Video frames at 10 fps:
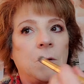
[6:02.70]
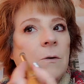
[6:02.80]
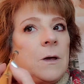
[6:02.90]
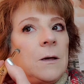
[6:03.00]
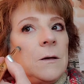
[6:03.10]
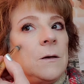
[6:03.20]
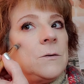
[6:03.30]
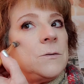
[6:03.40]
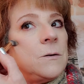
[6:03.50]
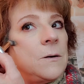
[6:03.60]
Okay,
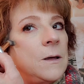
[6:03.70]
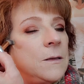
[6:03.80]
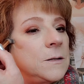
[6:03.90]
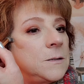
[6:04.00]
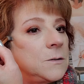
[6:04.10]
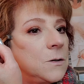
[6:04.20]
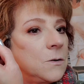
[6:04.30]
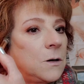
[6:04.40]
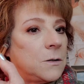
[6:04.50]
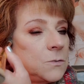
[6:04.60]
so again, this is our
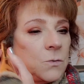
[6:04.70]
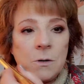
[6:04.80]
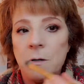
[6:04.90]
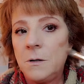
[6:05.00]
contour.